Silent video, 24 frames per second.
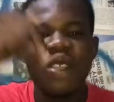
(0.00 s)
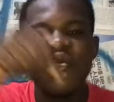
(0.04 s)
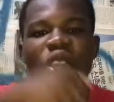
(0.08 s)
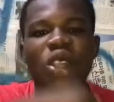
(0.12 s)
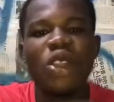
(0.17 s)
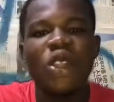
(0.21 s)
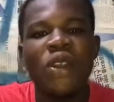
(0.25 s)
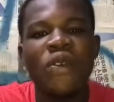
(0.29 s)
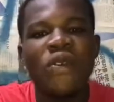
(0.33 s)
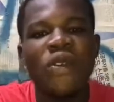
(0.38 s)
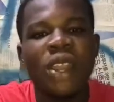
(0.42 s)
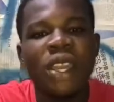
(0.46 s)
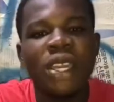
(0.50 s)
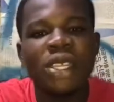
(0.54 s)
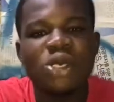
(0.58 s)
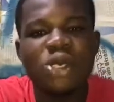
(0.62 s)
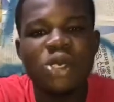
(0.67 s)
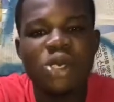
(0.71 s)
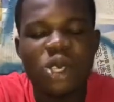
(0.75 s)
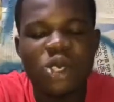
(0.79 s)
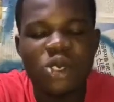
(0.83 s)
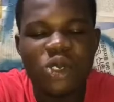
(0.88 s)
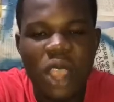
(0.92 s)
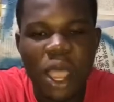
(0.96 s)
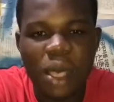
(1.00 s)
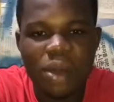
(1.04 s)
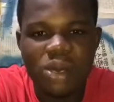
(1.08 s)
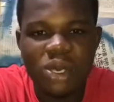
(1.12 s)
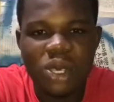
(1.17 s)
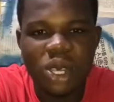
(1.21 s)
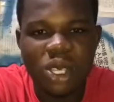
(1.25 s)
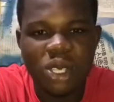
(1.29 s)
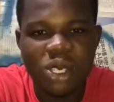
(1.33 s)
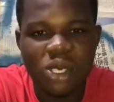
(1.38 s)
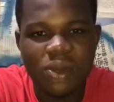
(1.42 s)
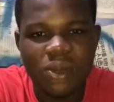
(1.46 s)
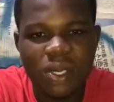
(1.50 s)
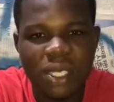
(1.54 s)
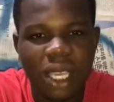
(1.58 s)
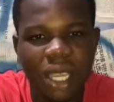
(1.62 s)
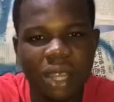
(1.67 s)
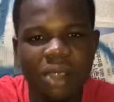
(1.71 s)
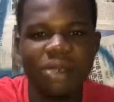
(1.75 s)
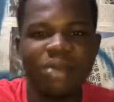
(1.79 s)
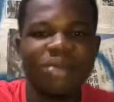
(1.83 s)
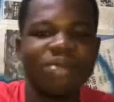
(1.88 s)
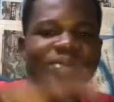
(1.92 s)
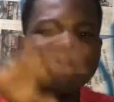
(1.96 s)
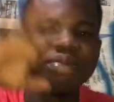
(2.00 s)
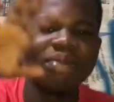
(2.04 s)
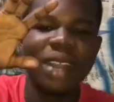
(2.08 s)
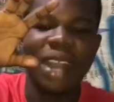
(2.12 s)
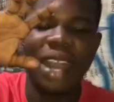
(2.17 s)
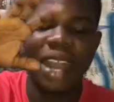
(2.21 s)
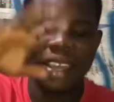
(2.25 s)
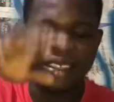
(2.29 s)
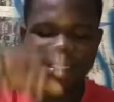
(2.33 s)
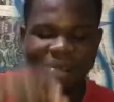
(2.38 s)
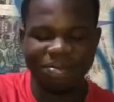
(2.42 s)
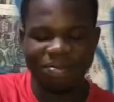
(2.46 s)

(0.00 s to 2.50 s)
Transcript: Don't forget to subscribe to the YouTube channel. Bye.